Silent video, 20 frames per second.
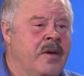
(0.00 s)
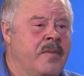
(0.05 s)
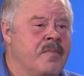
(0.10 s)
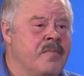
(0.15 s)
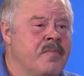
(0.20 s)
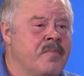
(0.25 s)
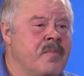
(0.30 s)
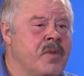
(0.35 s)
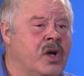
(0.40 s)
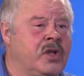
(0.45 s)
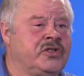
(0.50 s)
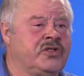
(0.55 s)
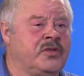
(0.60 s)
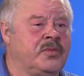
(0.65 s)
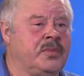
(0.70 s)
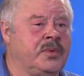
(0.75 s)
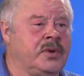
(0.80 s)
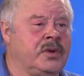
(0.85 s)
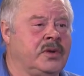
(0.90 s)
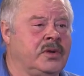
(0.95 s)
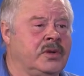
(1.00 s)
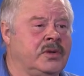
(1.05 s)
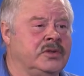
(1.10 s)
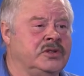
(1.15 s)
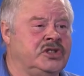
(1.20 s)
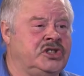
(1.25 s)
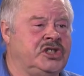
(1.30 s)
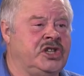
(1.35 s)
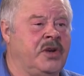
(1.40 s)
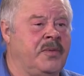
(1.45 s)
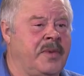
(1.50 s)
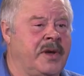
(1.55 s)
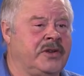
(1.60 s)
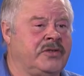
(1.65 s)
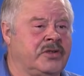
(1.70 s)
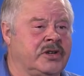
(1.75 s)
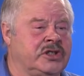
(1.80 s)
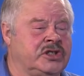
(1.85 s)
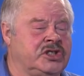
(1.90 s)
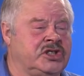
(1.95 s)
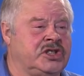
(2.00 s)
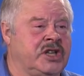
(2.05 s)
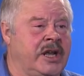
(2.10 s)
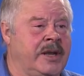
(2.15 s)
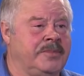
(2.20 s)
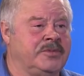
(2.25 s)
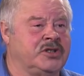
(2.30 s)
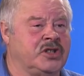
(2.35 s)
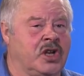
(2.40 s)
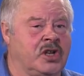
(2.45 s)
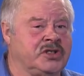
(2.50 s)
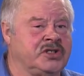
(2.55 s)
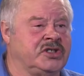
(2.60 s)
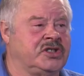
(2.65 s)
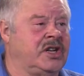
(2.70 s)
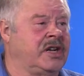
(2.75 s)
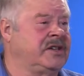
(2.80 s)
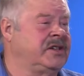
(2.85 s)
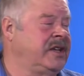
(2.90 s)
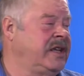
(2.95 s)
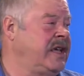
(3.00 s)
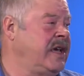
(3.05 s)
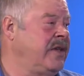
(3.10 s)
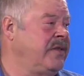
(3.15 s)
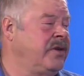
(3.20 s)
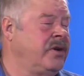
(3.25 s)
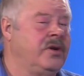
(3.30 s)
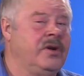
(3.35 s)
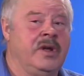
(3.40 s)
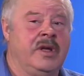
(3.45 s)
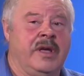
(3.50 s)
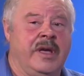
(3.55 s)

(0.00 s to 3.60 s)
multiple geometric shapes all stuck together.